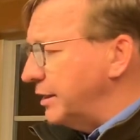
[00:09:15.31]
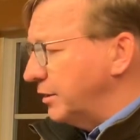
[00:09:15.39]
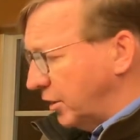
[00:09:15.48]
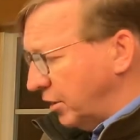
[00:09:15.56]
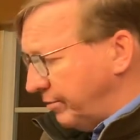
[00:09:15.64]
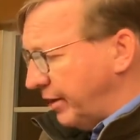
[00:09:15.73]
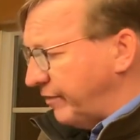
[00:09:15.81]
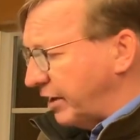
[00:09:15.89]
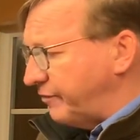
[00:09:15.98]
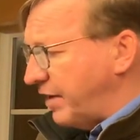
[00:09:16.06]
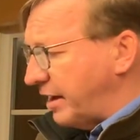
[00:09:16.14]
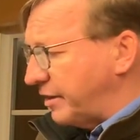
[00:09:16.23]
a little bit of
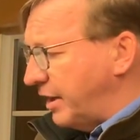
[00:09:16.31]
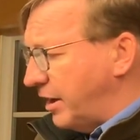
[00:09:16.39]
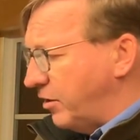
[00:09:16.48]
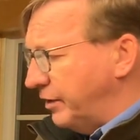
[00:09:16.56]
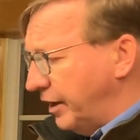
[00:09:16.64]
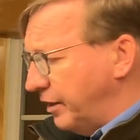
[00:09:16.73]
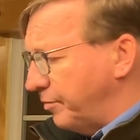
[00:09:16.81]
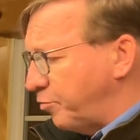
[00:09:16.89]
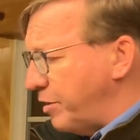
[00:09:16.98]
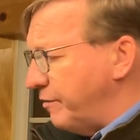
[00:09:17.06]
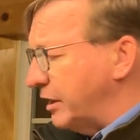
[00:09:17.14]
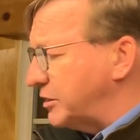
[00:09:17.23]
effect there than the
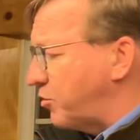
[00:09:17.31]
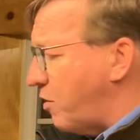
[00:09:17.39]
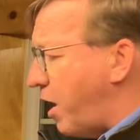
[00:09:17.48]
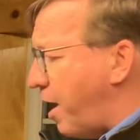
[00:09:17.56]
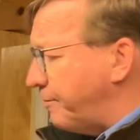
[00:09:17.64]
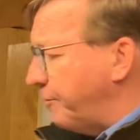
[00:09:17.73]
previous crop.